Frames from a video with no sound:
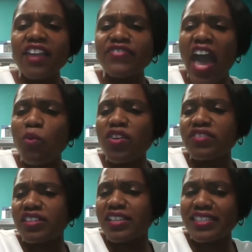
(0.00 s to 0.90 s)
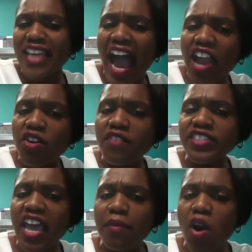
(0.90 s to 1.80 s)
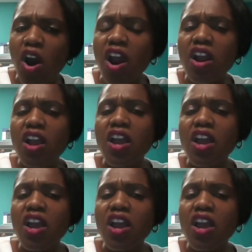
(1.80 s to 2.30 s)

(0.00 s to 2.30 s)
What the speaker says: if that was the desire of Tamar,